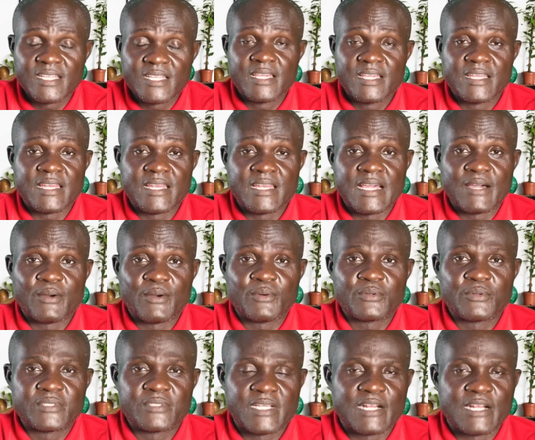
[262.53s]
Now,
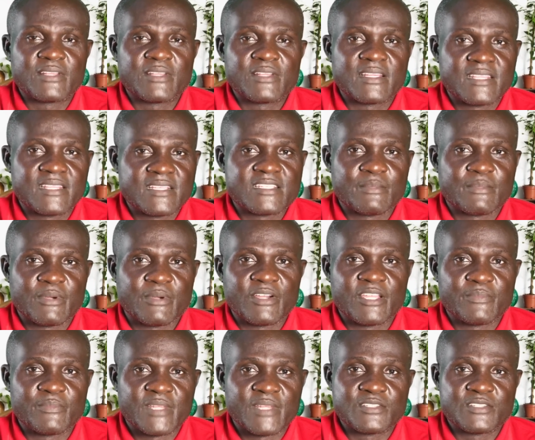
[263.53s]
there are other things about him
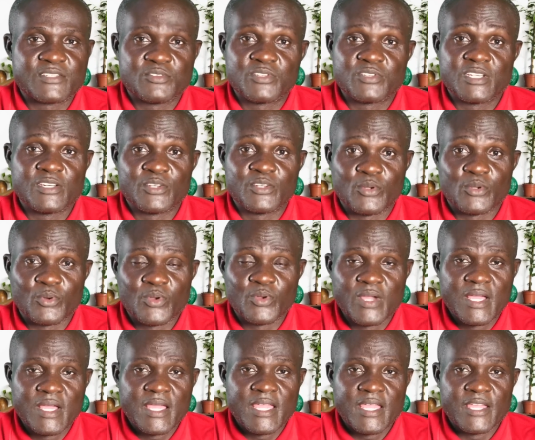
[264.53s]
that you didn't know,
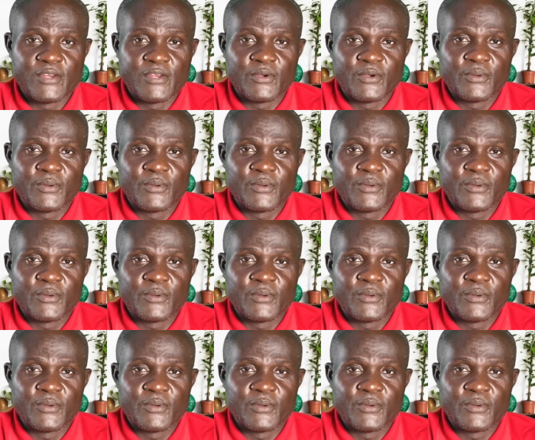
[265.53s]
you know,